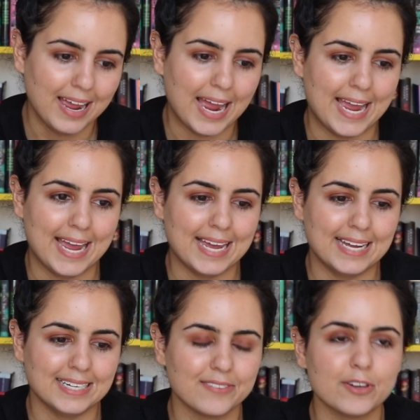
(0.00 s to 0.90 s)

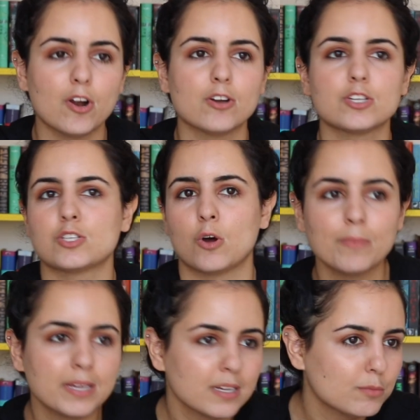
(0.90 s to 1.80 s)
And there are so
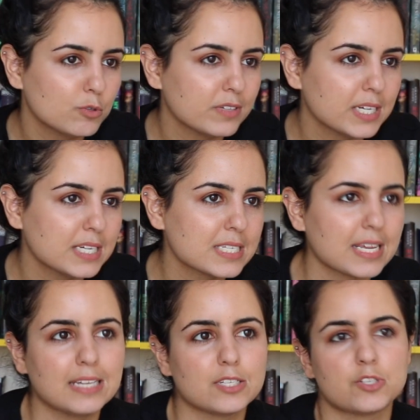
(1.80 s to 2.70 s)
many movies
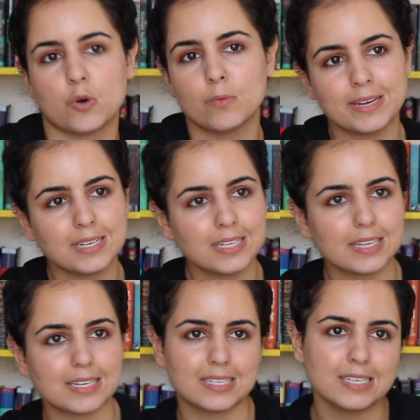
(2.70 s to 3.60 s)
and so many
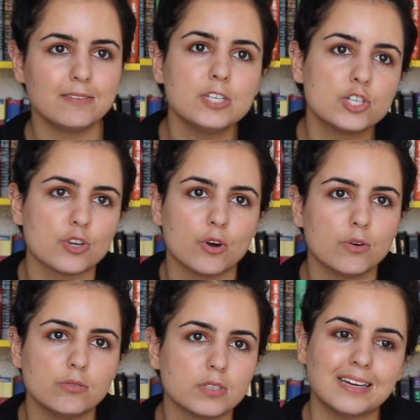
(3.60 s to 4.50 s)
like TV
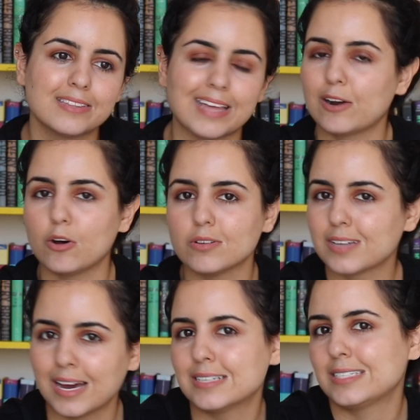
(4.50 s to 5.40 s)
shows that all
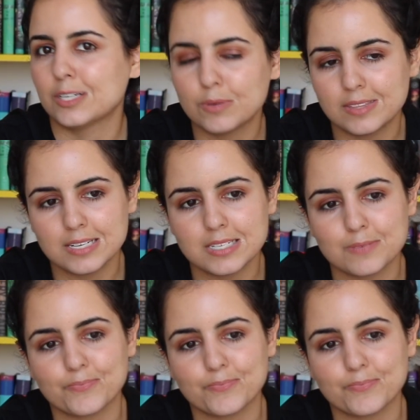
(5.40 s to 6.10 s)
kind of deal with this.